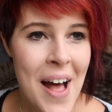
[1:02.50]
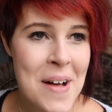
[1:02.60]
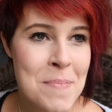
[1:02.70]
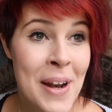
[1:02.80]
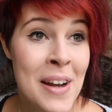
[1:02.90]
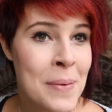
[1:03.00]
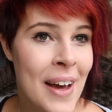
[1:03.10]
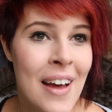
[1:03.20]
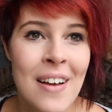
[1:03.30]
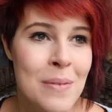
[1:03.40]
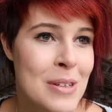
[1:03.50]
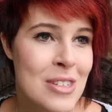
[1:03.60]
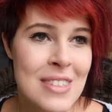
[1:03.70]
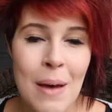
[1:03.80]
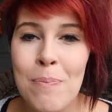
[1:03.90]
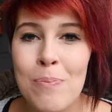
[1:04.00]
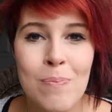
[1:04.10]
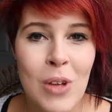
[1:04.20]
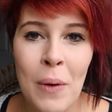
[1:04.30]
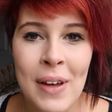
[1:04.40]
Um, but anyway, we just kept
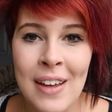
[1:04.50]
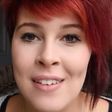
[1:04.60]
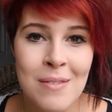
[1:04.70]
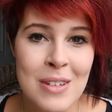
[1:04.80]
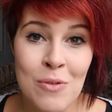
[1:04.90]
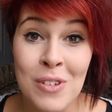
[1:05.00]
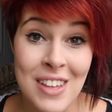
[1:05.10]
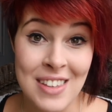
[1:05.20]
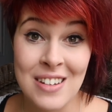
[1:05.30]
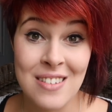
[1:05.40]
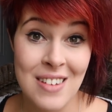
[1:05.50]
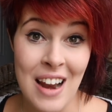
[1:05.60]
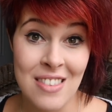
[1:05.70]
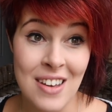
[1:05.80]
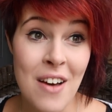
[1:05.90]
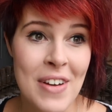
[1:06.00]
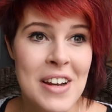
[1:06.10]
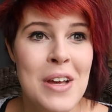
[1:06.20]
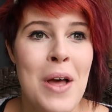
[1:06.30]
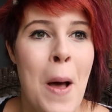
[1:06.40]
going and didn't really think anything of
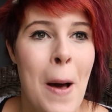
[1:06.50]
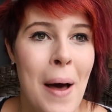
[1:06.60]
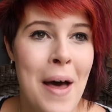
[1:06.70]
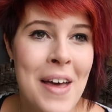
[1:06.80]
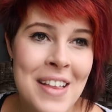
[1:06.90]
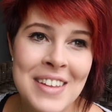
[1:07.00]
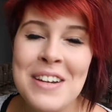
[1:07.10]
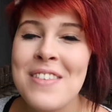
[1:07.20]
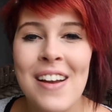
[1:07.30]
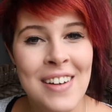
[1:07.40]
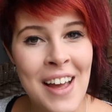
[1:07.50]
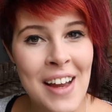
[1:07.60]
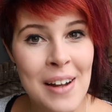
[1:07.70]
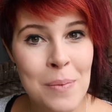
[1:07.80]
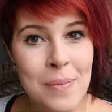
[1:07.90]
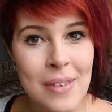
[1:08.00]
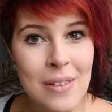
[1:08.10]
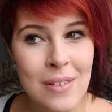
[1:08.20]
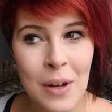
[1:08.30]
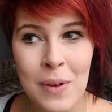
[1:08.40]
it. And later that night, I'm
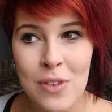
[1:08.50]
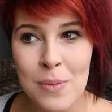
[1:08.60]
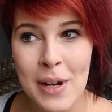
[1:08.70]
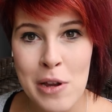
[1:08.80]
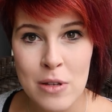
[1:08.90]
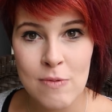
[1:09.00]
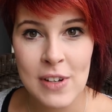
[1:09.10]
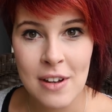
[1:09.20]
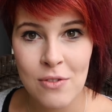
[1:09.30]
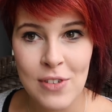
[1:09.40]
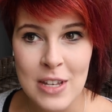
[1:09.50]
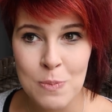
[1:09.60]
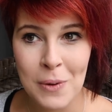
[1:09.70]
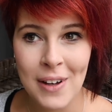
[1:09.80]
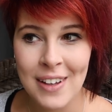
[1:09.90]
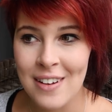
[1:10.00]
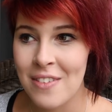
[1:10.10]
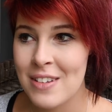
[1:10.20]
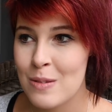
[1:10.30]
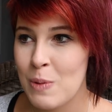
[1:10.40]
going through my newsfeed on Facebook, and
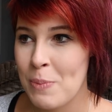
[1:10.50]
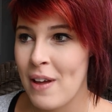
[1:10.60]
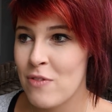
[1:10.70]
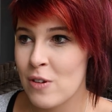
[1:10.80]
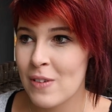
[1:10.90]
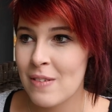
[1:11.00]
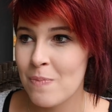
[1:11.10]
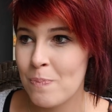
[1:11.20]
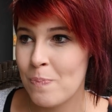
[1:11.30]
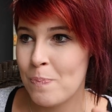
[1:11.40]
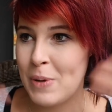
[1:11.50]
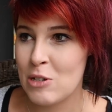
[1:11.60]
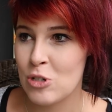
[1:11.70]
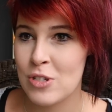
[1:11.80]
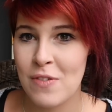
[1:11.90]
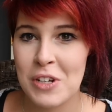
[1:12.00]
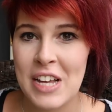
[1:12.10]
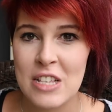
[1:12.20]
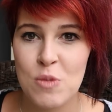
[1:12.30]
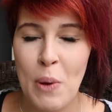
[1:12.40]
all these people have their pictures of their
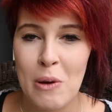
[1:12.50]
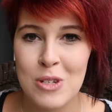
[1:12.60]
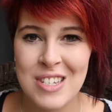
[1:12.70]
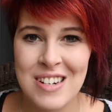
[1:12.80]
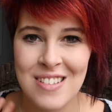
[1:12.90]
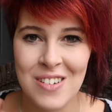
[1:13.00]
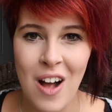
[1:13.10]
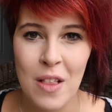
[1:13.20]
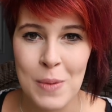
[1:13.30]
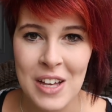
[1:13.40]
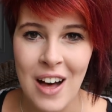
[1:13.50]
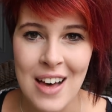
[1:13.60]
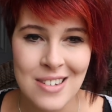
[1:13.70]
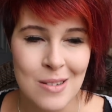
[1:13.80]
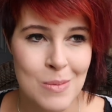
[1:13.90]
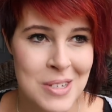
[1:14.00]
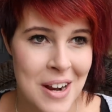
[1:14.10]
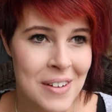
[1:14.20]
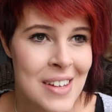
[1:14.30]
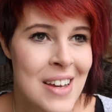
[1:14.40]
kids posted in their Halloween costumes, you
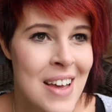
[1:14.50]
know.